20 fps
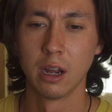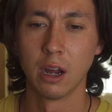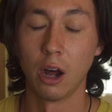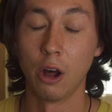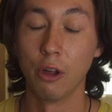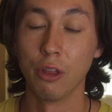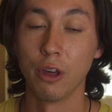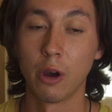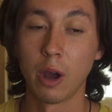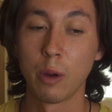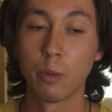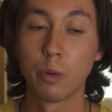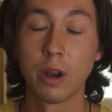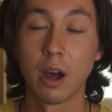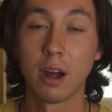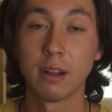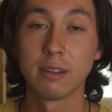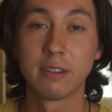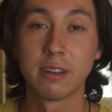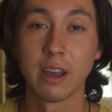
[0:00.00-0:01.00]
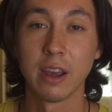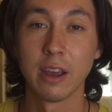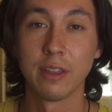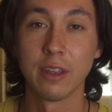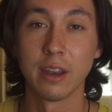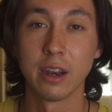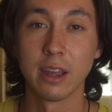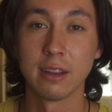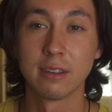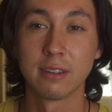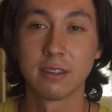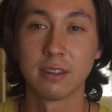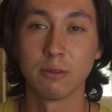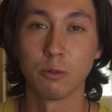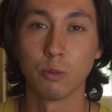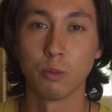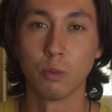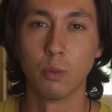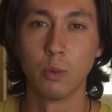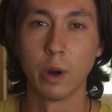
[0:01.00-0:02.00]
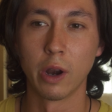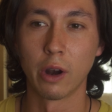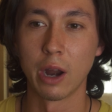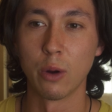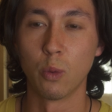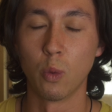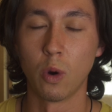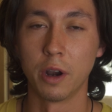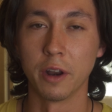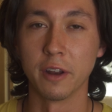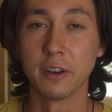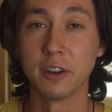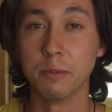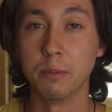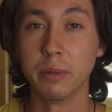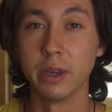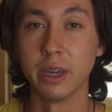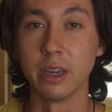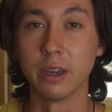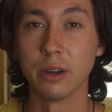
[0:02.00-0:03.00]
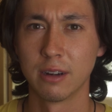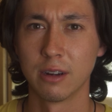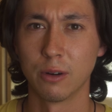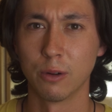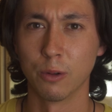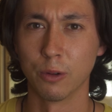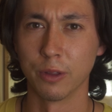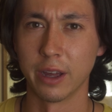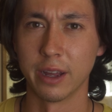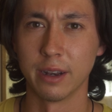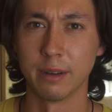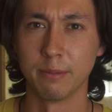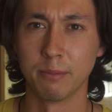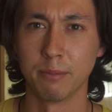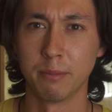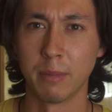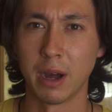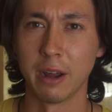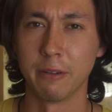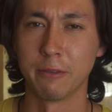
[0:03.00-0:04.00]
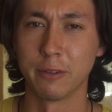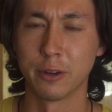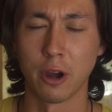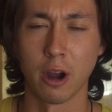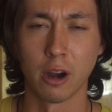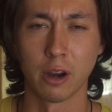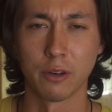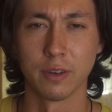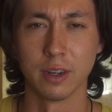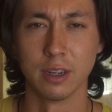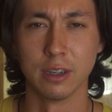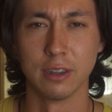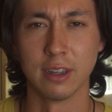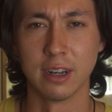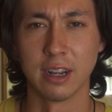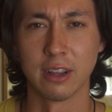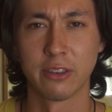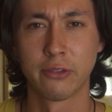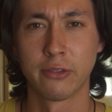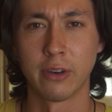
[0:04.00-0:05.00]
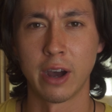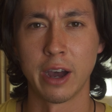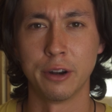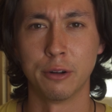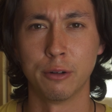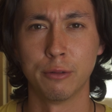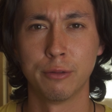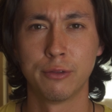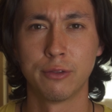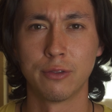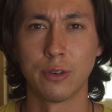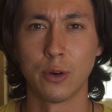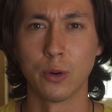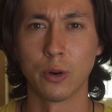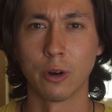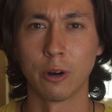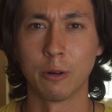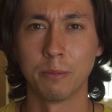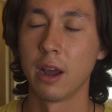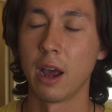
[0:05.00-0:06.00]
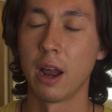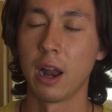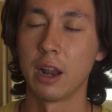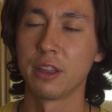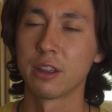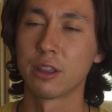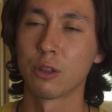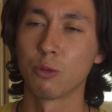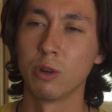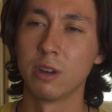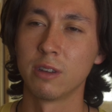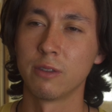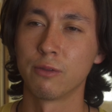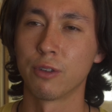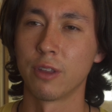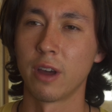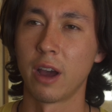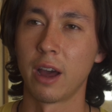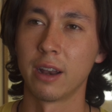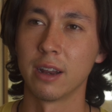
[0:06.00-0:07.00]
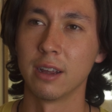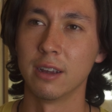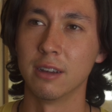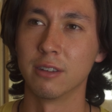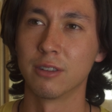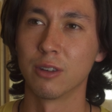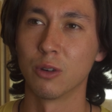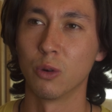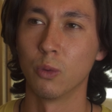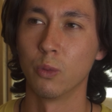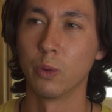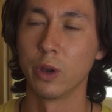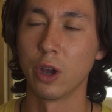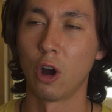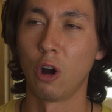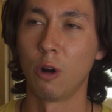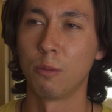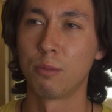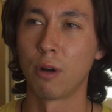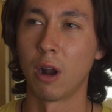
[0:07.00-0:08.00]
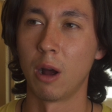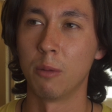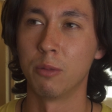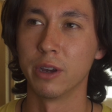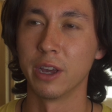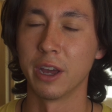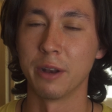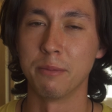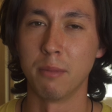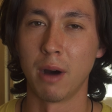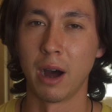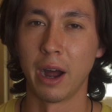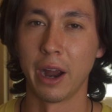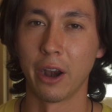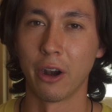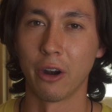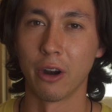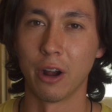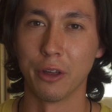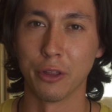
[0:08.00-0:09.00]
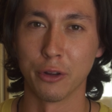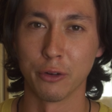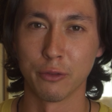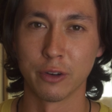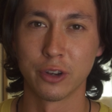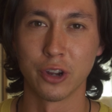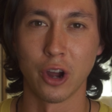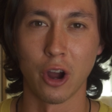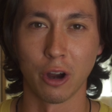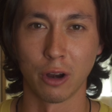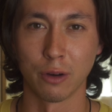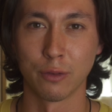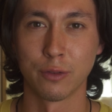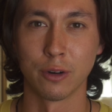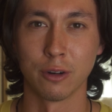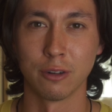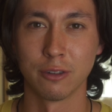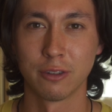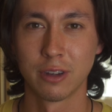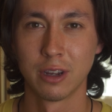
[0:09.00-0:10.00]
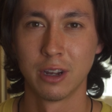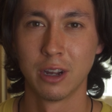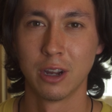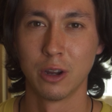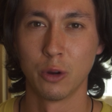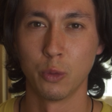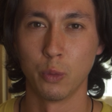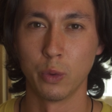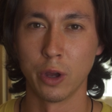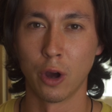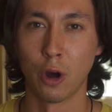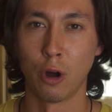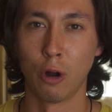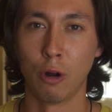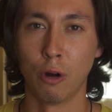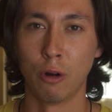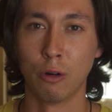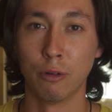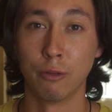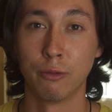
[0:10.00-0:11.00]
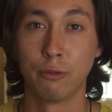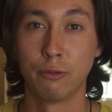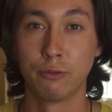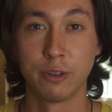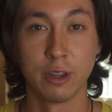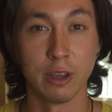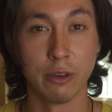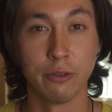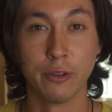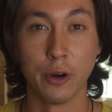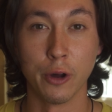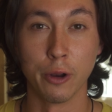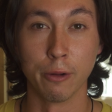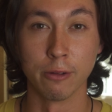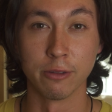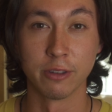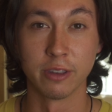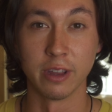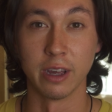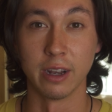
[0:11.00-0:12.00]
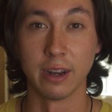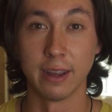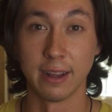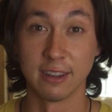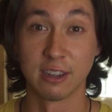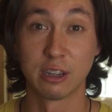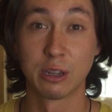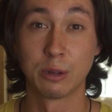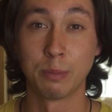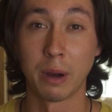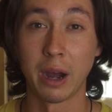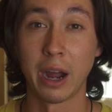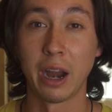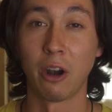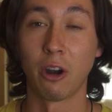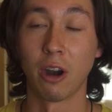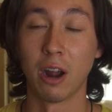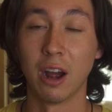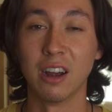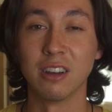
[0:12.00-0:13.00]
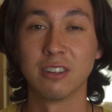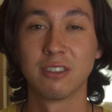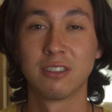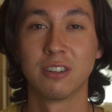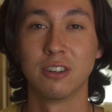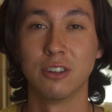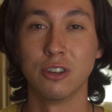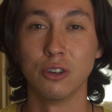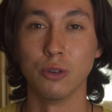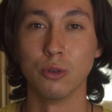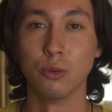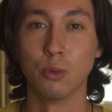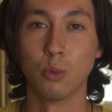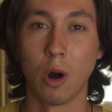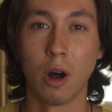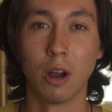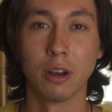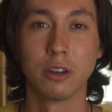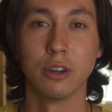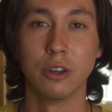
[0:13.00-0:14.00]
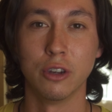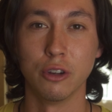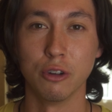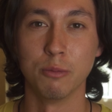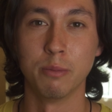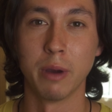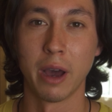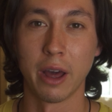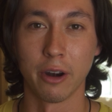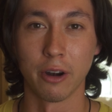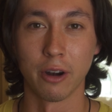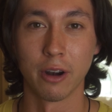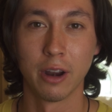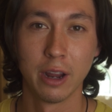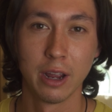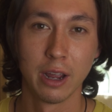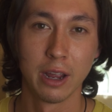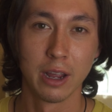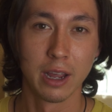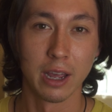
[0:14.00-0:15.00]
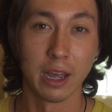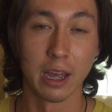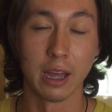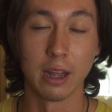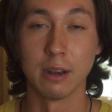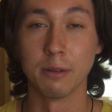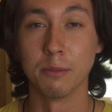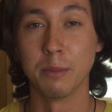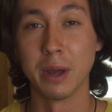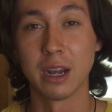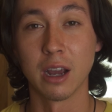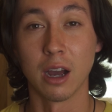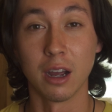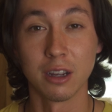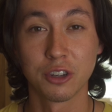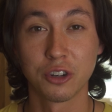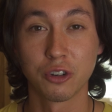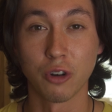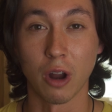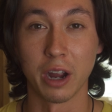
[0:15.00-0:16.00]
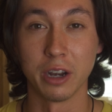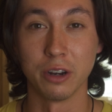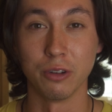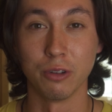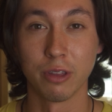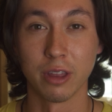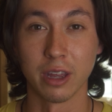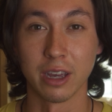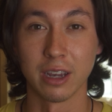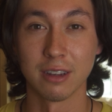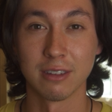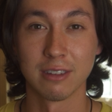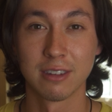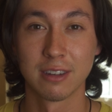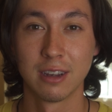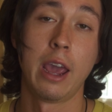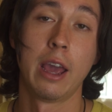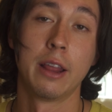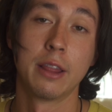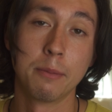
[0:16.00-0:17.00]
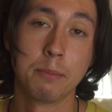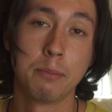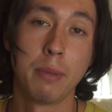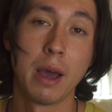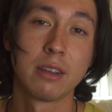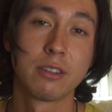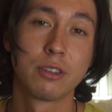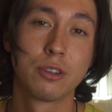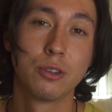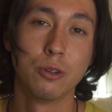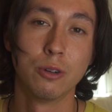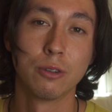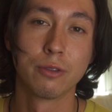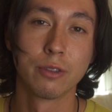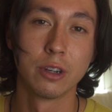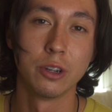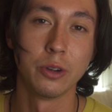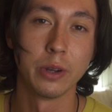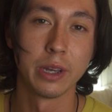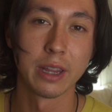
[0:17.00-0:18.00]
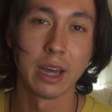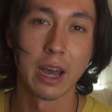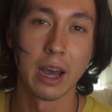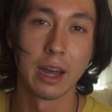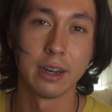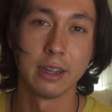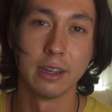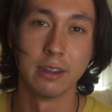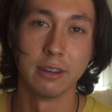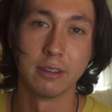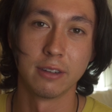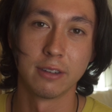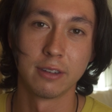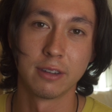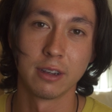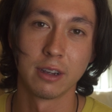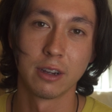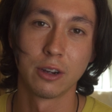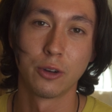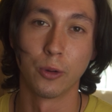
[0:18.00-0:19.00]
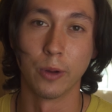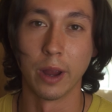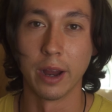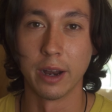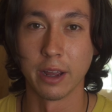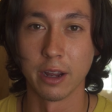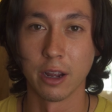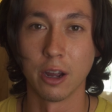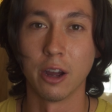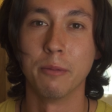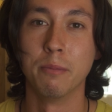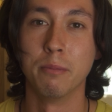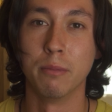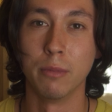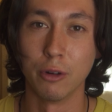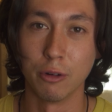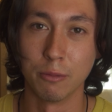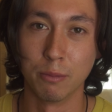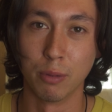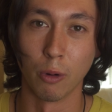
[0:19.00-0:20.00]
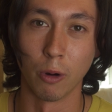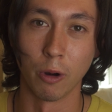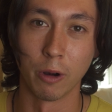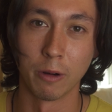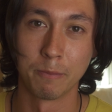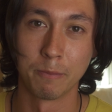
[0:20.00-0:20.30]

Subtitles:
Although I would not say that it's where I want it to be, or that my photography is in its final form. And I think the reason for that is we all probably admire other photographers. We all see photos that inspire us to want to do better and make us try new things. And the best tool for doing that is creating a mood board.